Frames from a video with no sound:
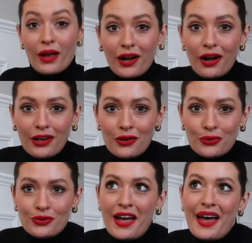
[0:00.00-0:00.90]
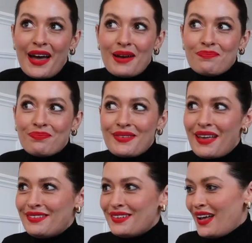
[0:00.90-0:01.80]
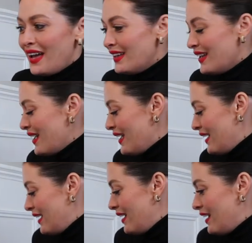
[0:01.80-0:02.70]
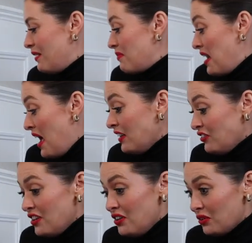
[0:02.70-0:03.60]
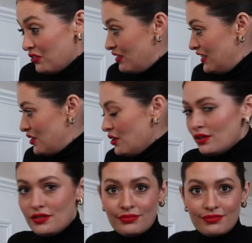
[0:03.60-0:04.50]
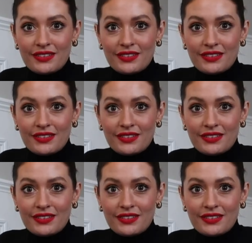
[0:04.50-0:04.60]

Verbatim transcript: I cut Lou's hair yesterday, um, and it actually looks really good.